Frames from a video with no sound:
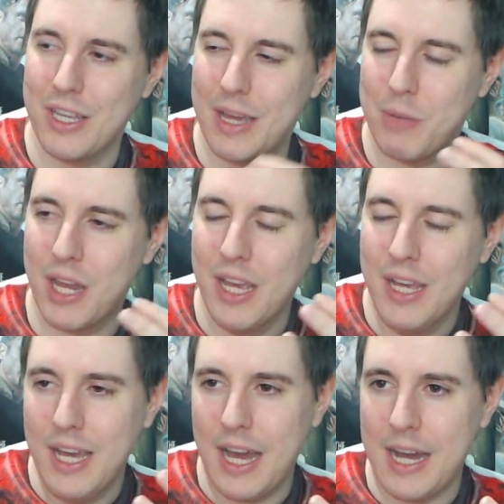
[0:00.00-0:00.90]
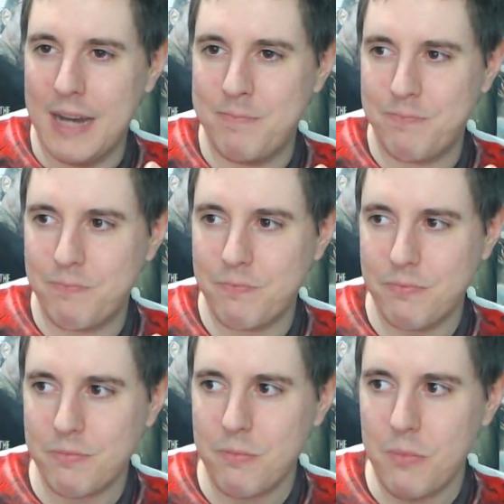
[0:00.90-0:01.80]
Dead. But
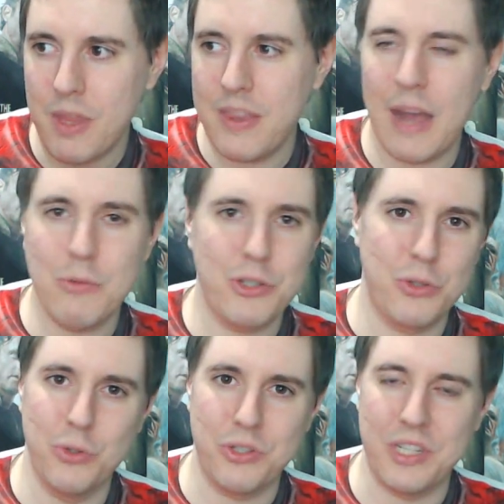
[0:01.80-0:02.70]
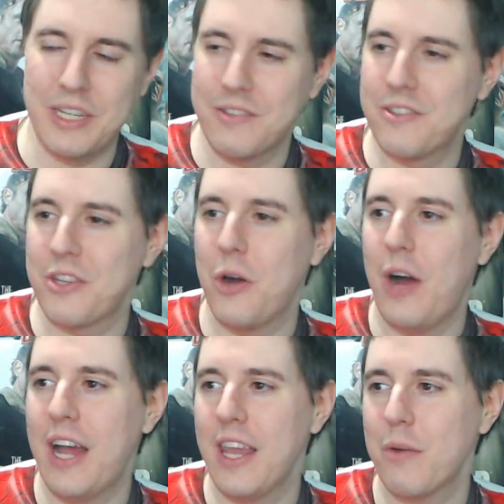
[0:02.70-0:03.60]
that was a cool scene. So
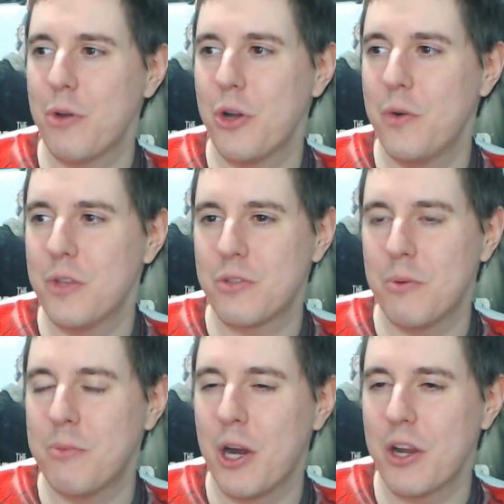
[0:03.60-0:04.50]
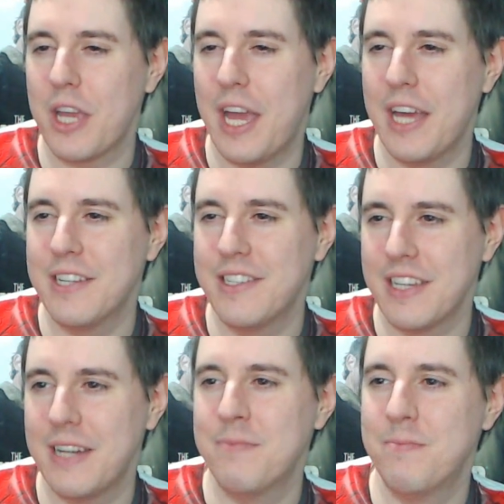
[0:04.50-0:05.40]
I like where you're going with this one, Mark.
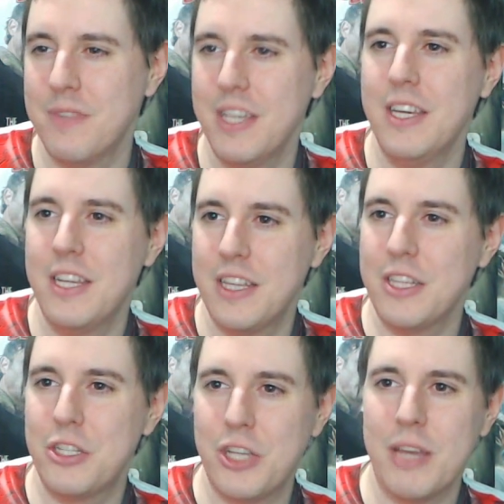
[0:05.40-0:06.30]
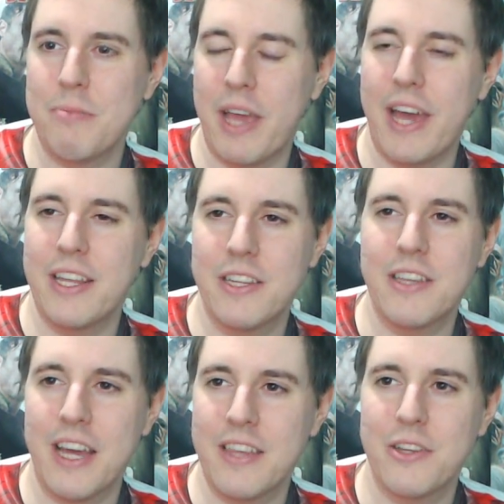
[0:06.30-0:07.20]
And legit, man,
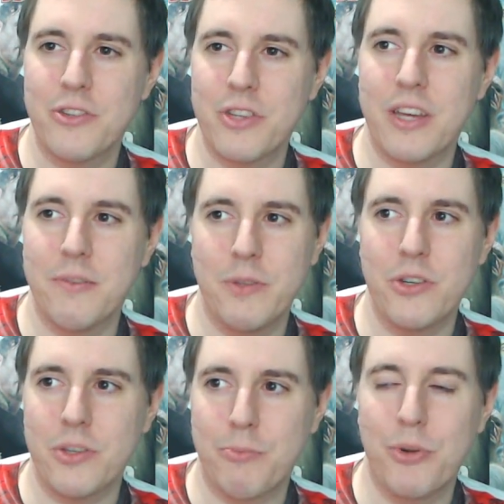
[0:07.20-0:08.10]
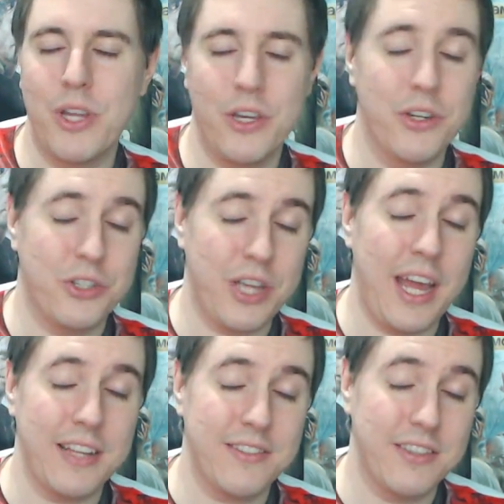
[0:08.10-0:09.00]
there's a pretty good
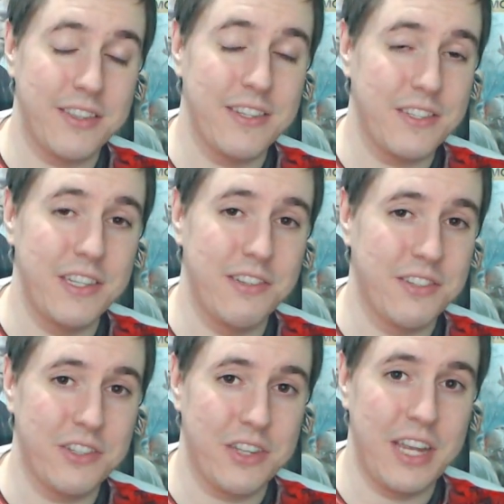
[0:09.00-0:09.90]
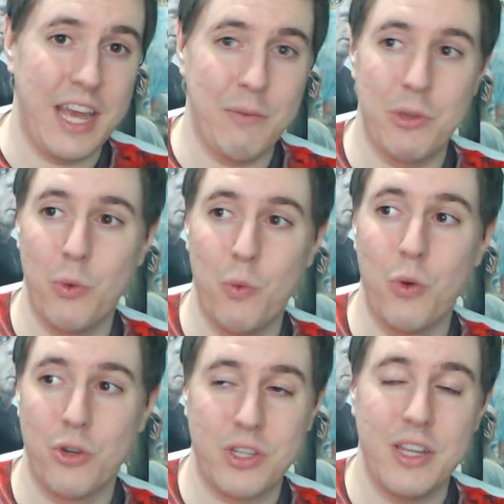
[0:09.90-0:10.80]
chance that this season is going to end with the
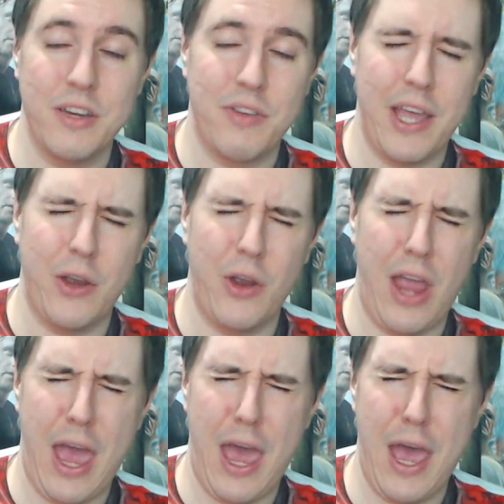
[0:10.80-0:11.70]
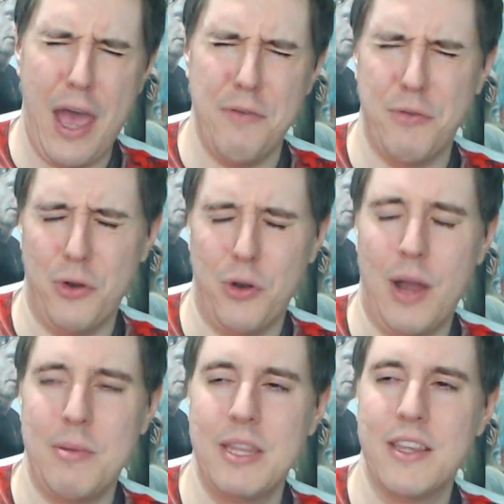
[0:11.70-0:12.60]
worst cliffhanger
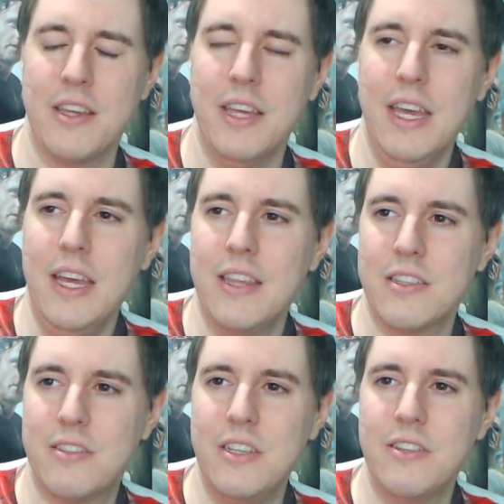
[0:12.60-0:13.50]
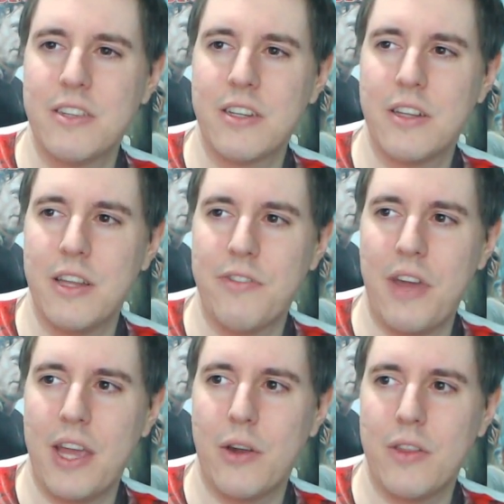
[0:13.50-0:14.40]
ever. I mean, the season
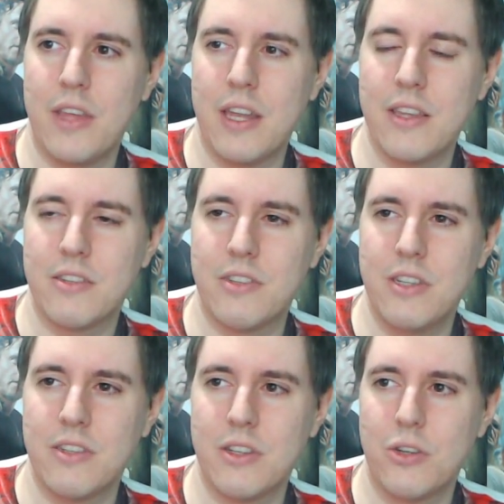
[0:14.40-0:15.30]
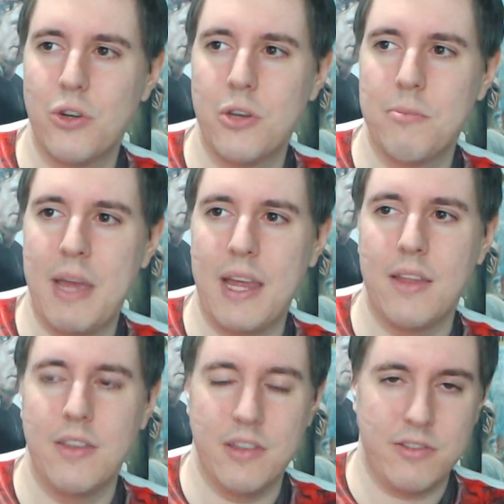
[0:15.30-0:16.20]
cliffhanger at the end of the season could make
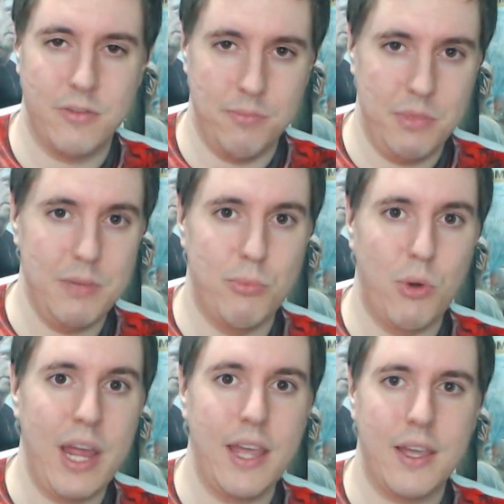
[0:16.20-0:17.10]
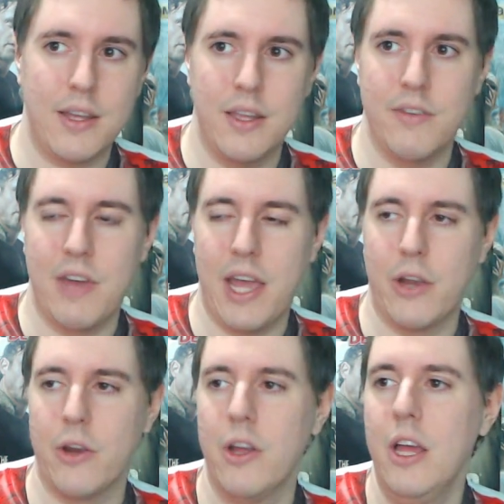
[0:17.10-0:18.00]
this mid-break
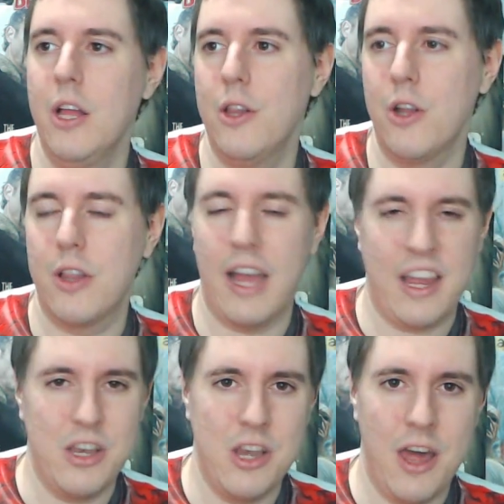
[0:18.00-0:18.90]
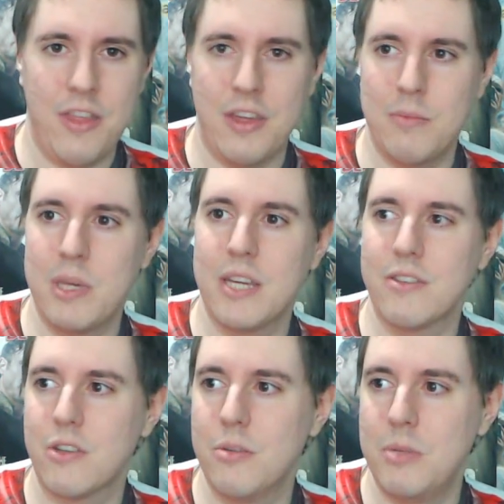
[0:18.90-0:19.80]
cliffhanger look like nothing,
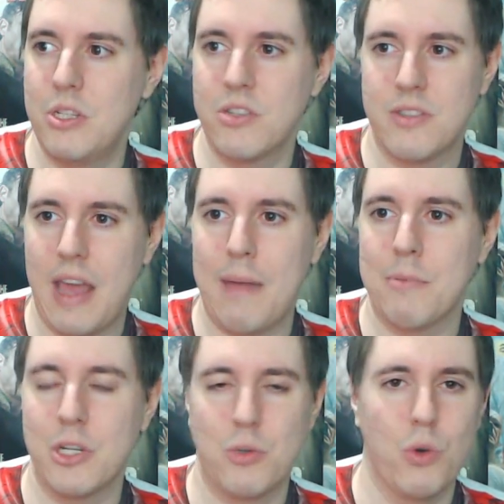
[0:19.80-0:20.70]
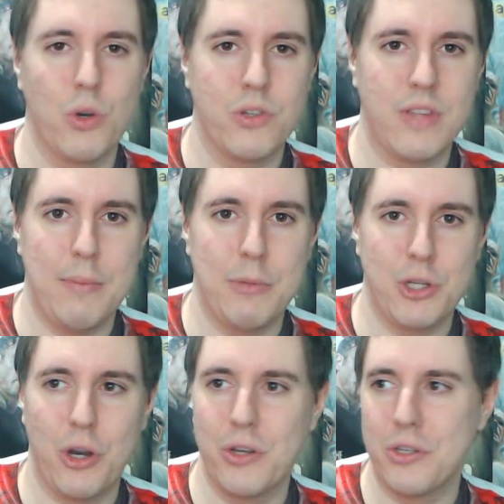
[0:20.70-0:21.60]
because it could be just that much worse, that much
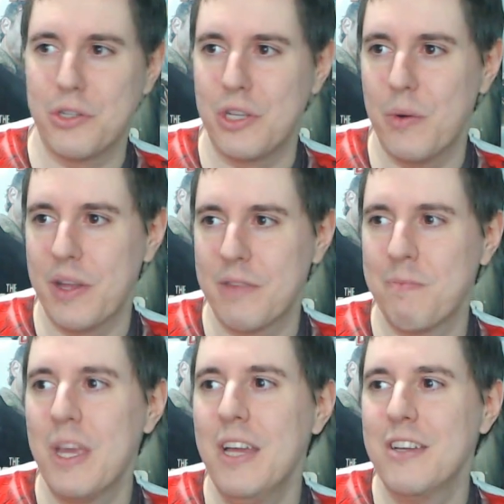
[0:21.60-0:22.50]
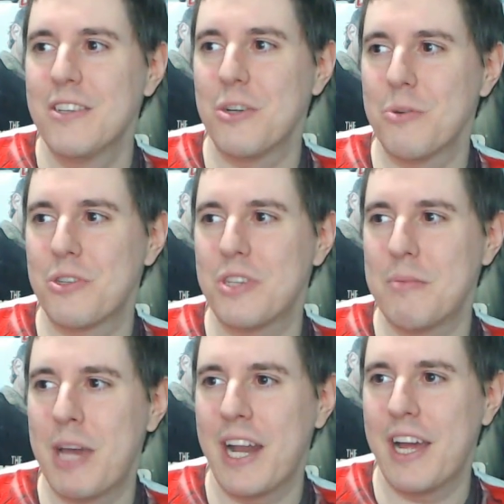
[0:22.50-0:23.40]
harder to deal with. So we'll
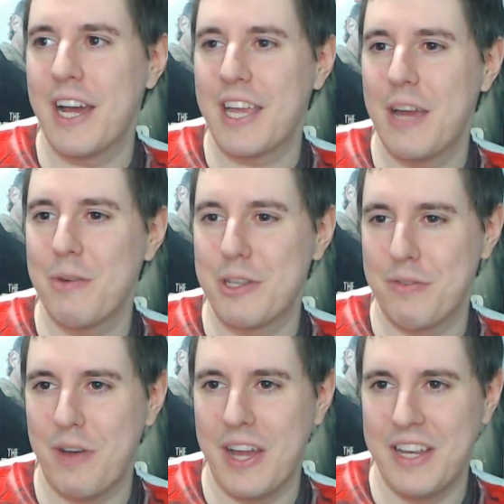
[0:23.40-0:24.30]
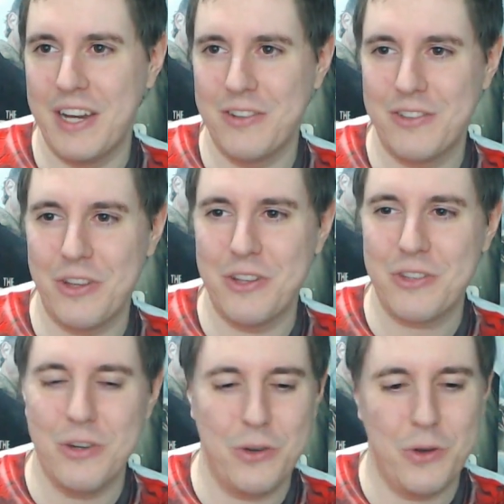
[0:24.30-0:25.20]
see, man. I can't wait to find out. So
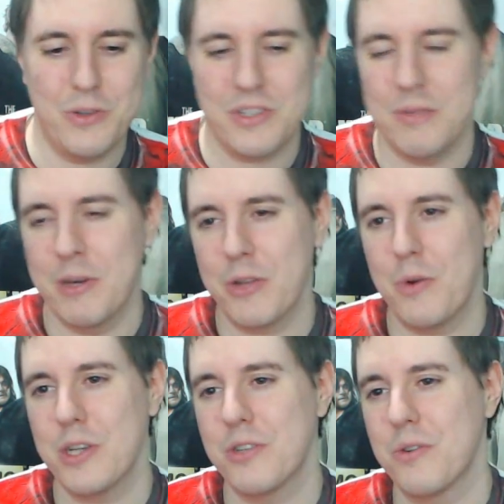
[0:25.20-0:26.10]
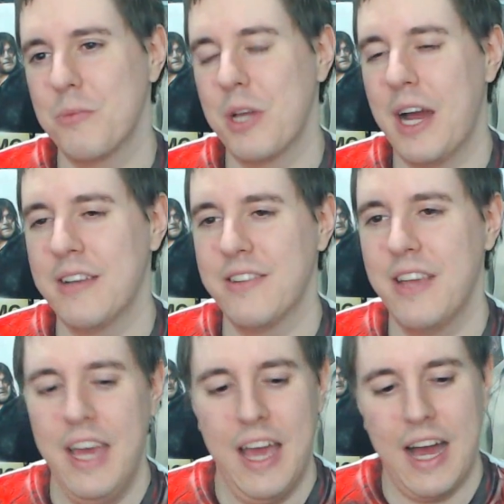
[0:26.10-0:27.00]
let's go on to some other questions from you guys.
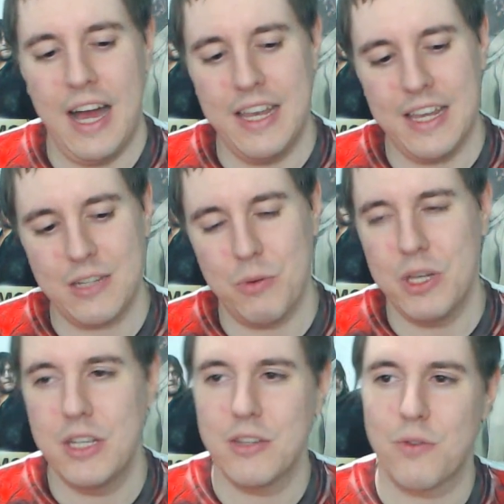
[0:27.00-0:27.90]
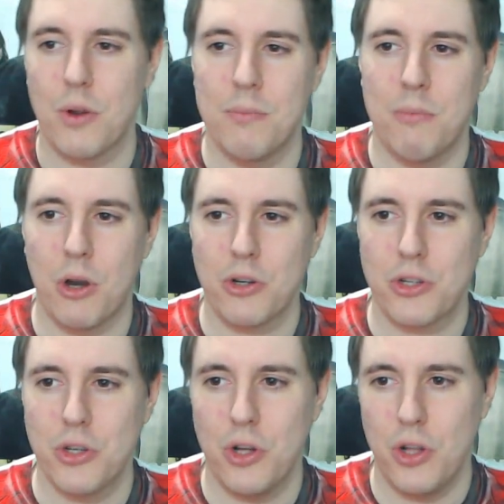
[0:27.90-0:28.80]
Next one is from
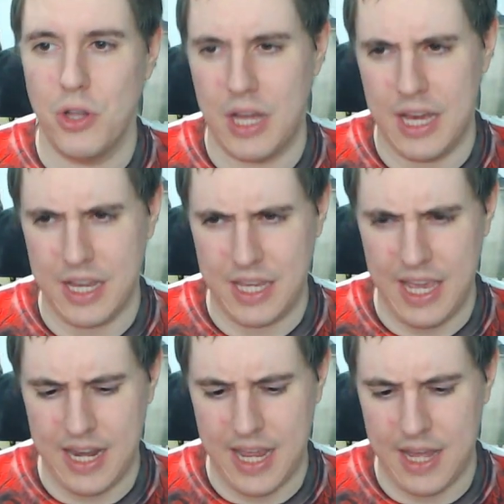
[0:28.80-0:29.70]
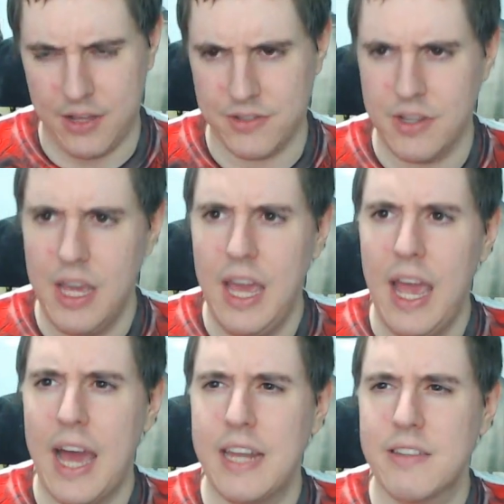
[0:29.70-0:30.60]
Marshall Canales.
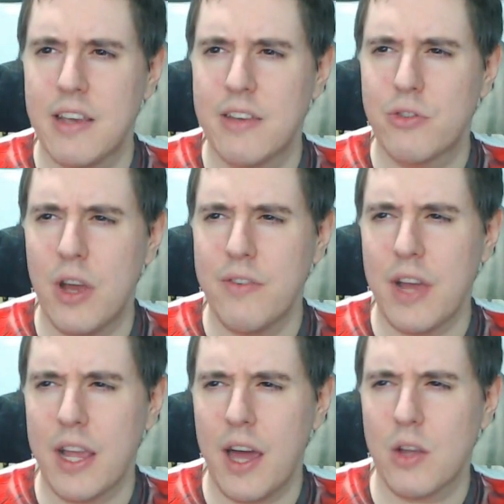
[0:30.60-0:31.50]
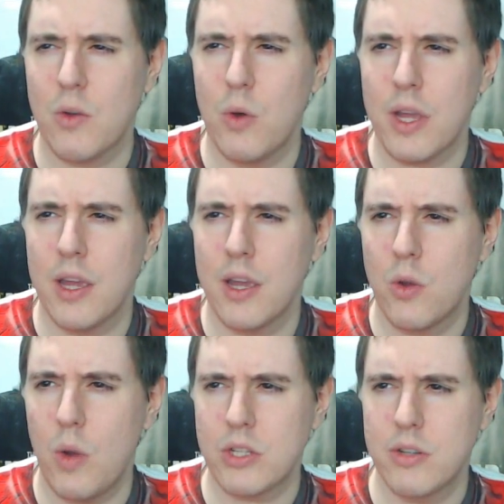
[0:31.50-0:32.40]
And he says, "Trev, I got a quick
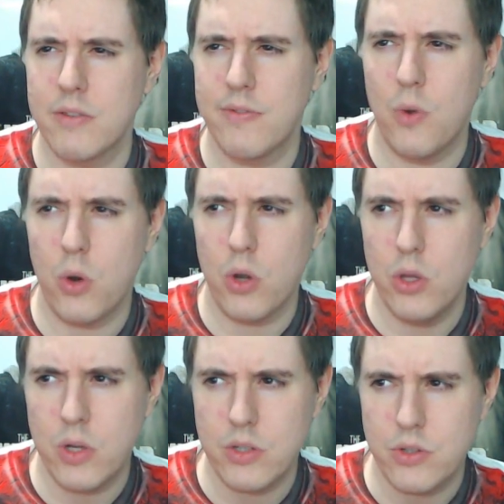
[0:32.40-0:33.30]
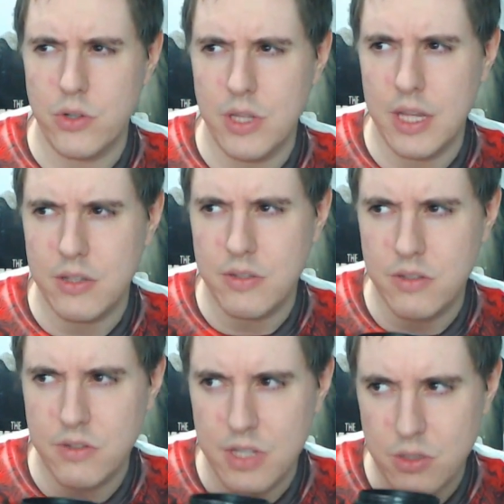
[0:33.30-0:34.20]
question for you concerning the end of
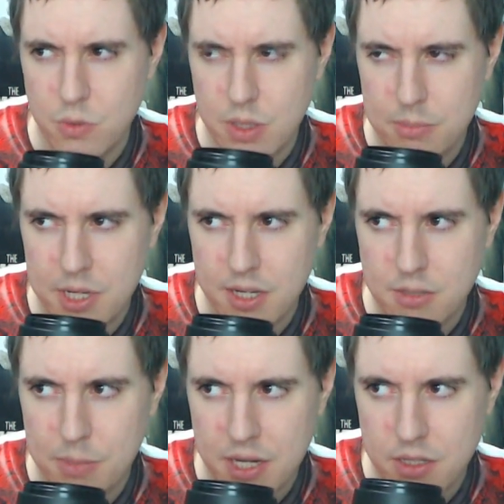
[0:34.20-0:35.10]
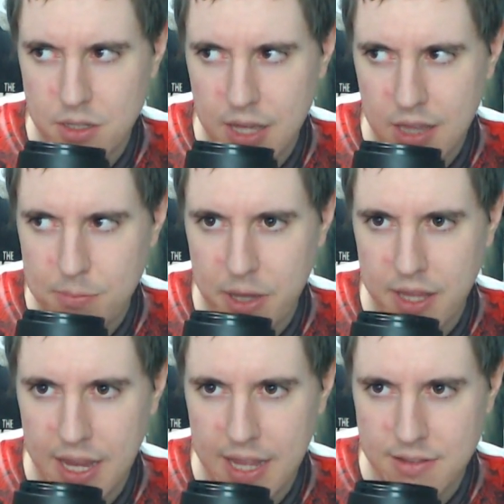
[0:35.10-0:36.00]
season 6 with the big expected death by
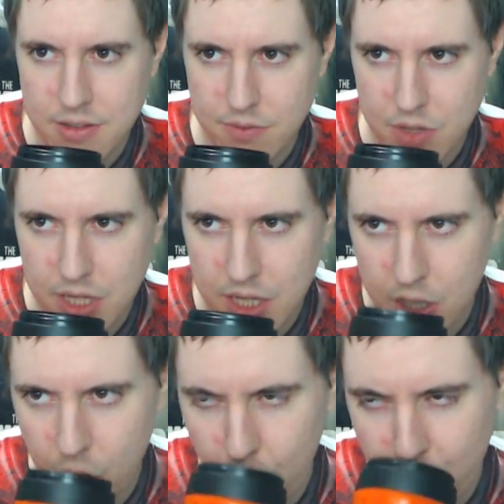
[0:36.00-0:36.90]
the hands of Negan."